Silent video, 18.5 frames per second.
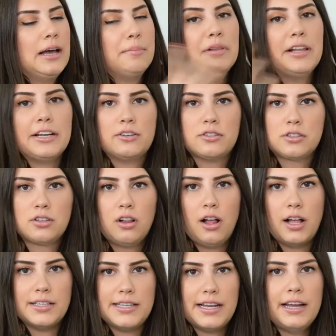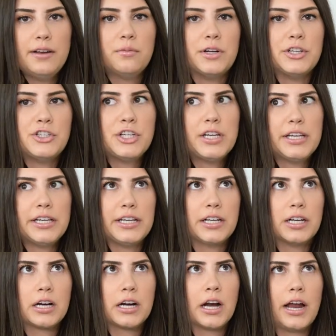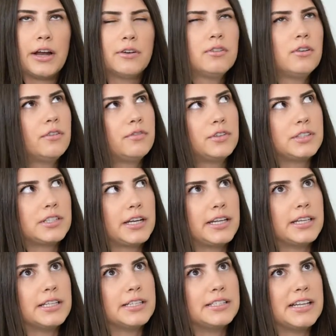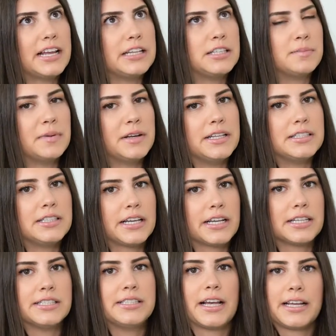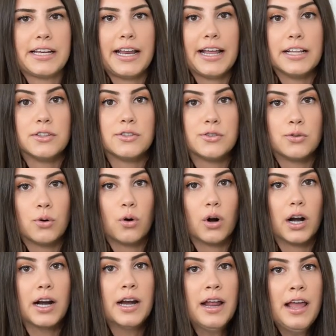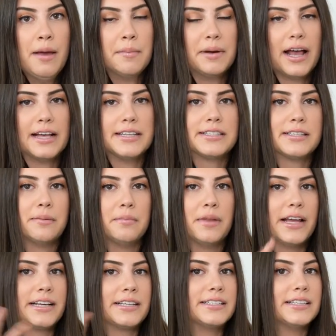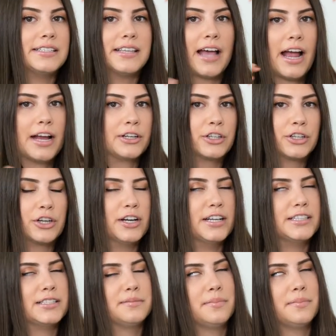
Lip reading: Plato's Closet, which here, I don't know if there's any in the States, but it's like a secondhand store that has some like designer goods.